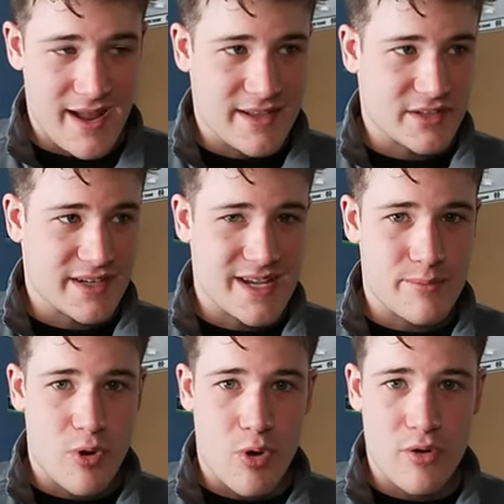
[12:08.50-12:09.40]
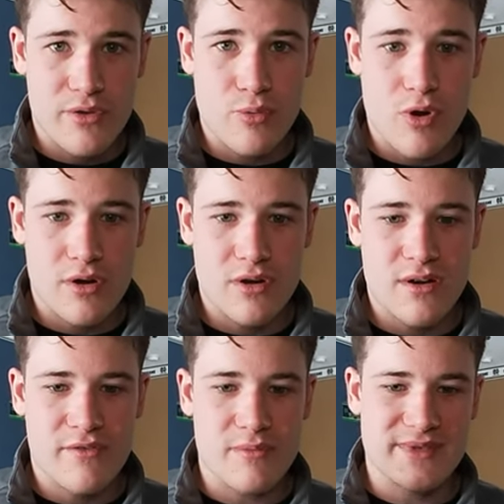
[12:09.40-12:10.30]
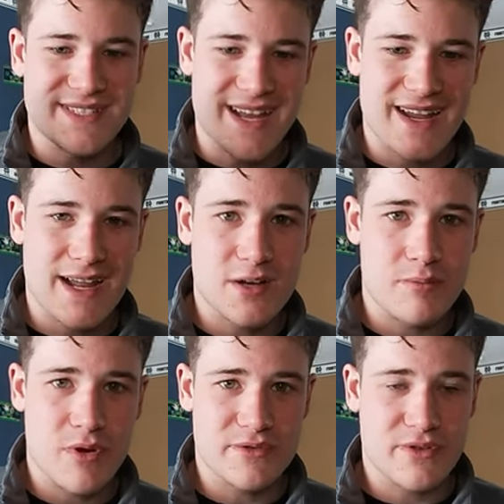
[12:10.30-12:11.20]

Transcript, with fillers: It's going to keep all the water from staying on your boat.